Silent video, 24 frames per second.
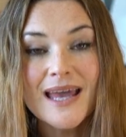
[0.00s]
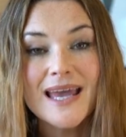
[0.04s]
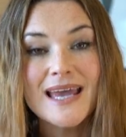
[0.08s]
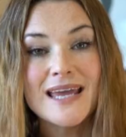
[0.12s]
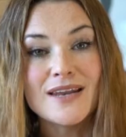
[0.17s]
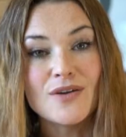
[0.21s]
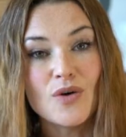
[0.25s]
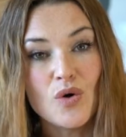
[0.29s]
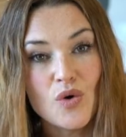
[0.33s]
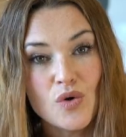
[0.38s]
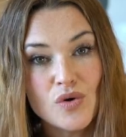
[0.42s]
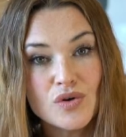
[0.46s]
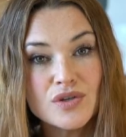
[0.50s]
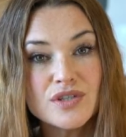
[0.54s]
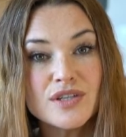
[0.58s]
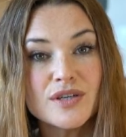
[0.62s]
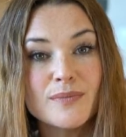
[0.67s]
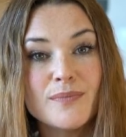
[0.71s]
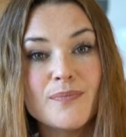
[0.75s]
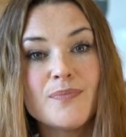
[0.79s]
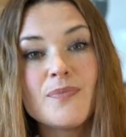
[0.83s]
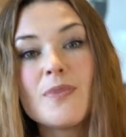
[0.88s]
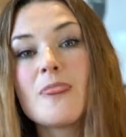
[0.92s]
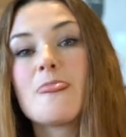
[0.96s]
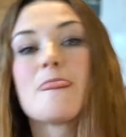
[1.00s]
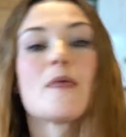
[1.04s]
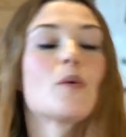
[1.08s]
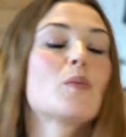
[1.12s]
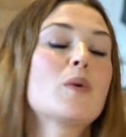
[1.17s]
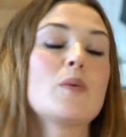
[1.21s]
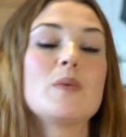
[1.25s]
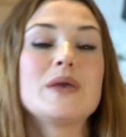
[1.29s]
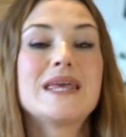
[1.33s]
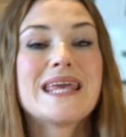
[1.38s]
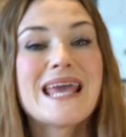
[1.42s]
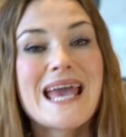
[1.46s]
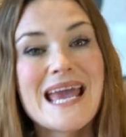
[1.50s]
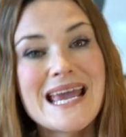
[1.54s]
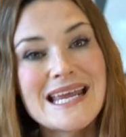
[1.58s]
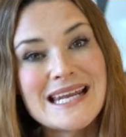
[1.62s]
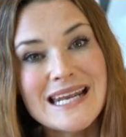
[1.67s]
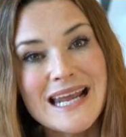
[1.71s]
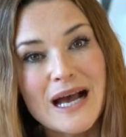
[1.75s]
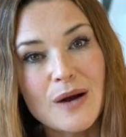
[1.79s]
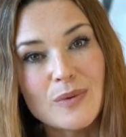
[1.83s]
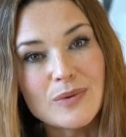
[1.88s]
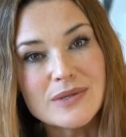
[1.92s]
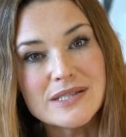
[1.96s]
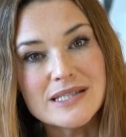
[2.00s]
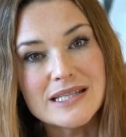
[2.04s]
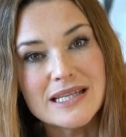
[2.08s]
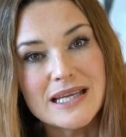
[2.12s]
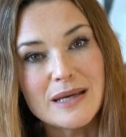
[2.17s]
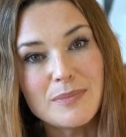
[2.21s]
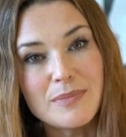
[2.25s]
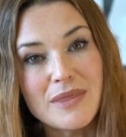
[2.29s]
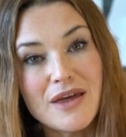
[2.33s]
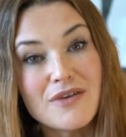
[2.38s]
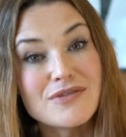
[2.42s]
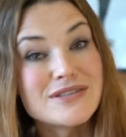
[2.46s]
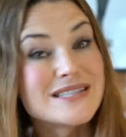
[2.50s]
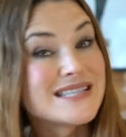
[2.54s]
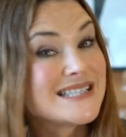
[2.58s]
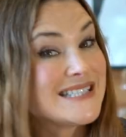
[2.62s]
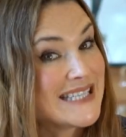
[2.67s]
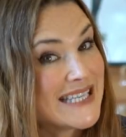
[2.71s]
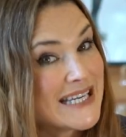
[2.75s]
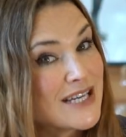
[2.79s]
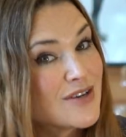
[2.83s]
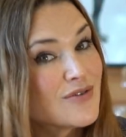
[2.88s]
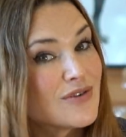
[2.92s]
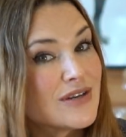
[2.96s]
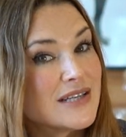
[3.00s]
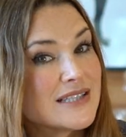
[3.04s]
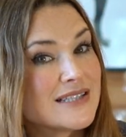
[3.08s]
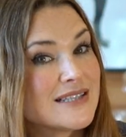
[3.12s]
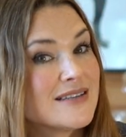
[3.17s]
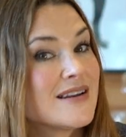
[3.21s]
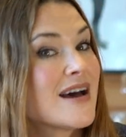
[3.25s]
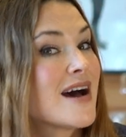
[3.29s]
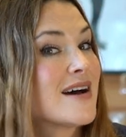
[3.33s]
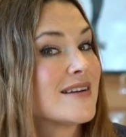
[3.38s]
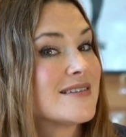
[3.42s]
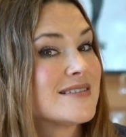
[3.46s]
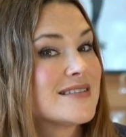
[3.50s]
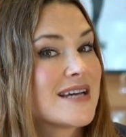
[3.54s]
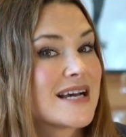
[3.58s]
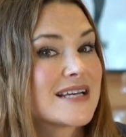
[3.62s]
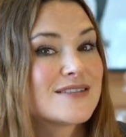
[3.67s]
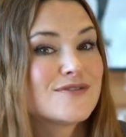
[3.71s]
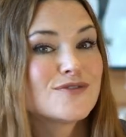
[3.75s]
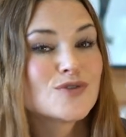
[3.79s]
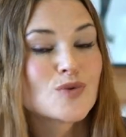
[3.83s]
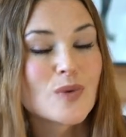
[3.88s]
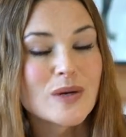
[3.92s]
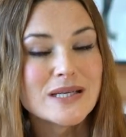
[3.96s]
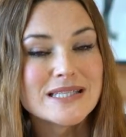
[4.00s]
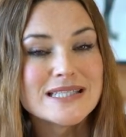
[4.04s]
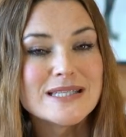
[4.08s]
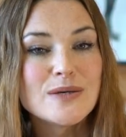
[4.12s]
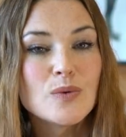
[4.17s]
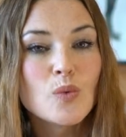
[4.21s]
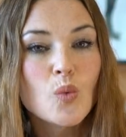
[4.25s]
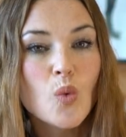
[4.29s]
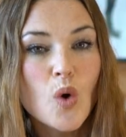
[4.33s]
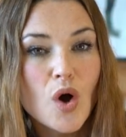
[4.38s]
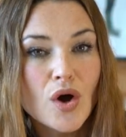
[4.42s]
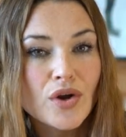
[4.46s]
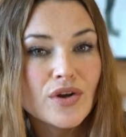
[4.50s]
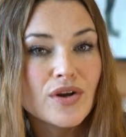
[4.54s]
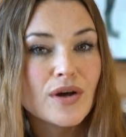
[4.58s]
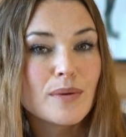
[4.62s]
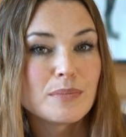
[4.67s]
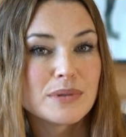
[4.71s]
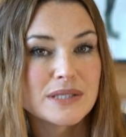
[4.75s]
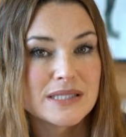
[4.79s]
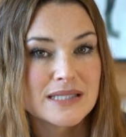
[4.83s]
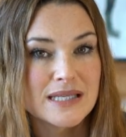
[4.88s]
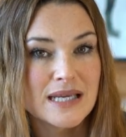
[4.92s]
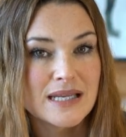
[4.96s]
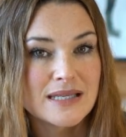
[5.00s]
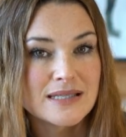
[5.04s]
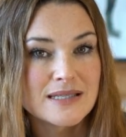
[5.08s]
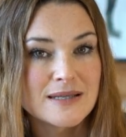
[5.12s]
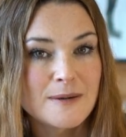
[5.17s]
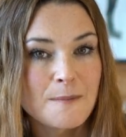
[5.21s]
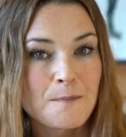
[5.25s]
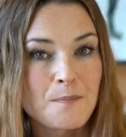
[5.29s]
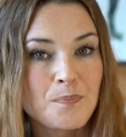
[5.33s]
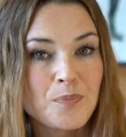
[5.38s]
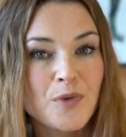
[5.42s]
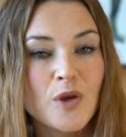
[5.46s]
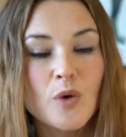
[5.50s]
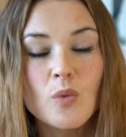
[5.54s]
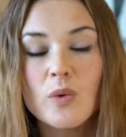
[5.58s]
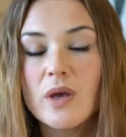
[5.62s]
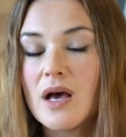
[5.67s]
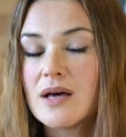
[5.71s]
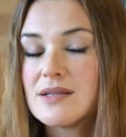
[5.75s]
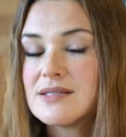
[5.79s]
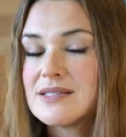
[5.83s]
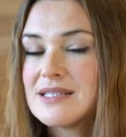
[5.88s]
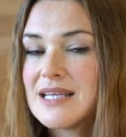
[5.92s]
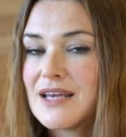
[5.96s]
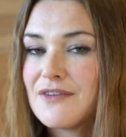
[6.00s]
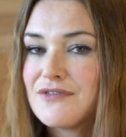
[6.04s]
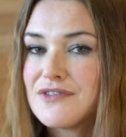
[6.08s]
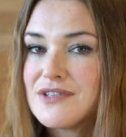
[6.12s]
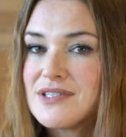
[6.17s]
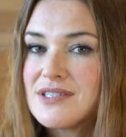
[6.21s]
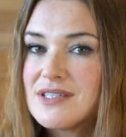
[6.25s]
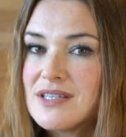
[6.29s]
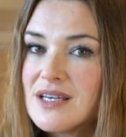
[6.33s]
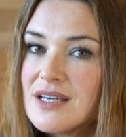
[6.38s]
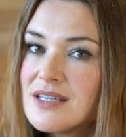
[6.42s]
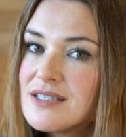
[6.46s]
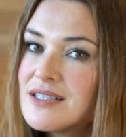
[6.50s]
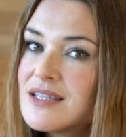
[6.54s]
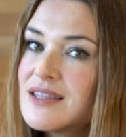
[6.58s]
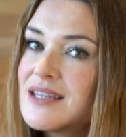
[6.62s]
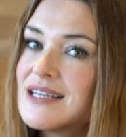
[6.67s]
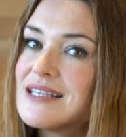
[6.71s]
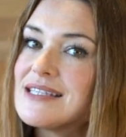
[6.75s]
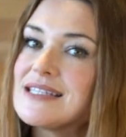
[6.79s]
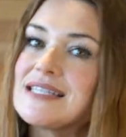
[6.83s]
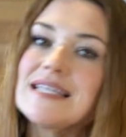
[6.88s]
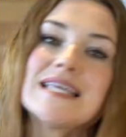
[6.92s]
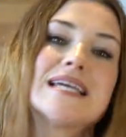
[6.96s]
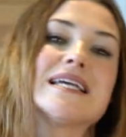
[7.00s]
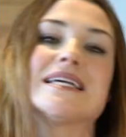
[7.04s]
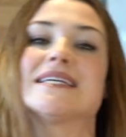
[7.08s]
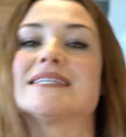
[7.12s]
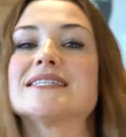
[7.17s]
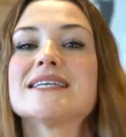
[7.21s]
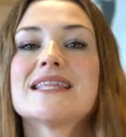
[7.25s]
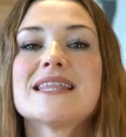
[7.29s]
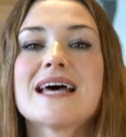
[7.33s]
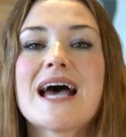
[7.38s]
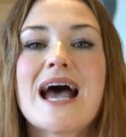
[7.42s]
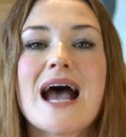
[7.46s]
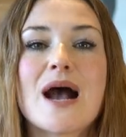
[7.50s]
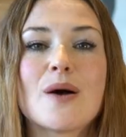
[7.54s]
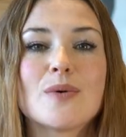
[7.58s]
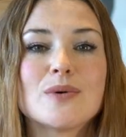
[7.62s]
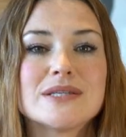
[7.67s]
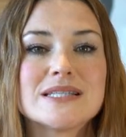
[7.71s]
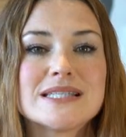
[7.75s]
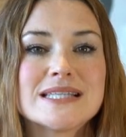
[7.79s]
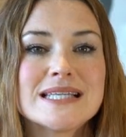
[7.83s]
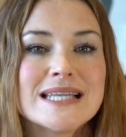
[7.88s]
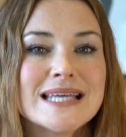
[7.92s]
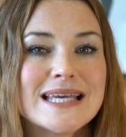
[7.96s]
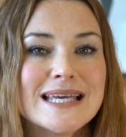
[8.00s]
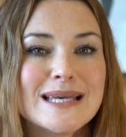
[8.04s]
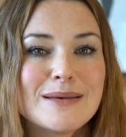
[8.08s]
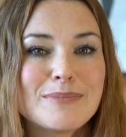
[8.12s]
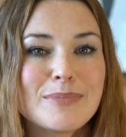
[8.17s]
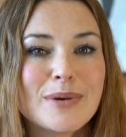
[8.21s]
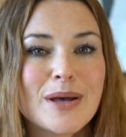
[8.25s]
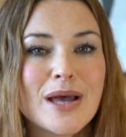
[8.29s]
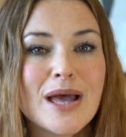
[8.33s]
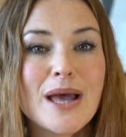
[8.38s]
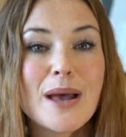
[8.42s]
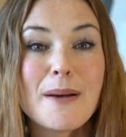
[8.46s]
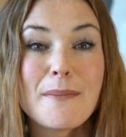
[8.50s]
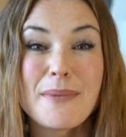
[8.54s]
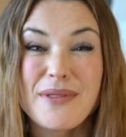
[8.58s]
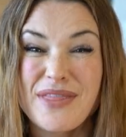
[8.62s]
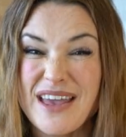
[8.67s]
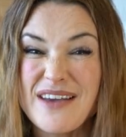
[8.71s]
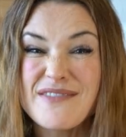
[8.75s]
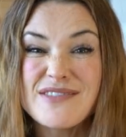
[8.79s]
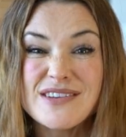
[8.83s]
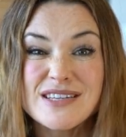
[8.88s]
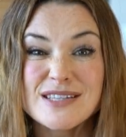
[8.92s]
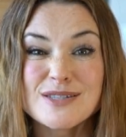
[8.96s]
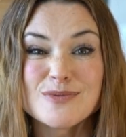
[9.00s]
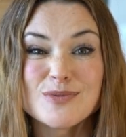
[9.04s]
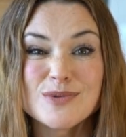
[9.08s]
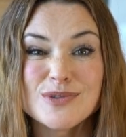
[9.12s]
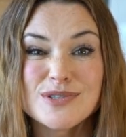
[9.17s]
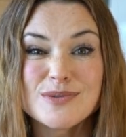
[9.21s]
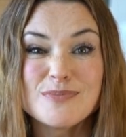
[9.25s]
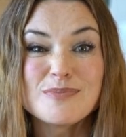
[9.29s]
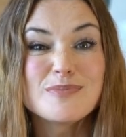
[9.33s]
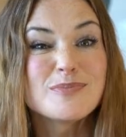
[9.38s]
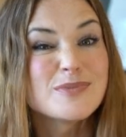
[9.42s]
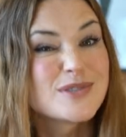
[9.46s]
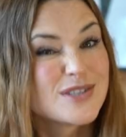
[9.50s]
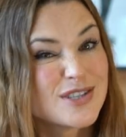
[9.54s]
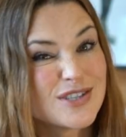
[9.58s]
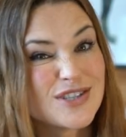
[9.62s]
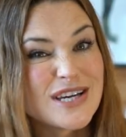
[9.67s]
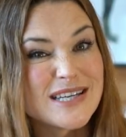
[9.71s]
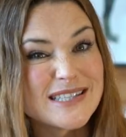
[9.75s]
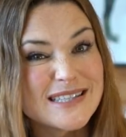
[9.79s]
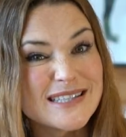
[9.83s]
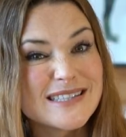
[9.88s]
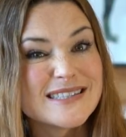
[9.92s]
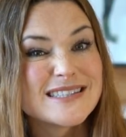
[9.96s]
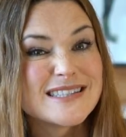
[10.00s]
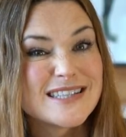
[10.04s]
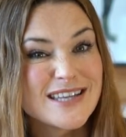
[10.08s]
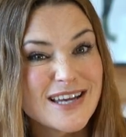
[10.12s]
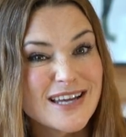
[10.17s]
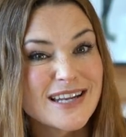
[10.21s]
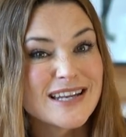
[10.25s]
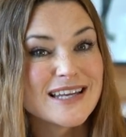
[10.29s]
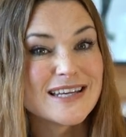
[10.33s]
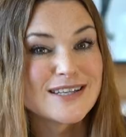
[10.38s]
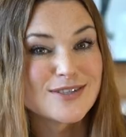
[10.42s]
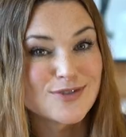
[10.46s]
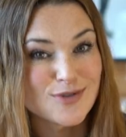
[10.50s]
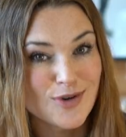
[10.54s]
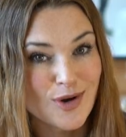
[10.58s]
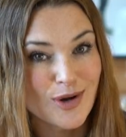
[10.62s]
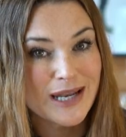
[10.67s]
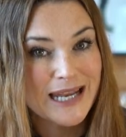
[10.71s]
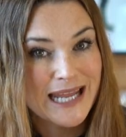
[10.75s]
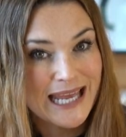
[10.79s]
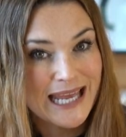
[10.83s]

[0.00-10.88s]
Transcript: In autumn, when we gain an hour's sleep, there is a decrease in heart attacks of 21%. We can't say for certain that it's linked to that hour's sleep, but the evidence would suggest it's certainly a strong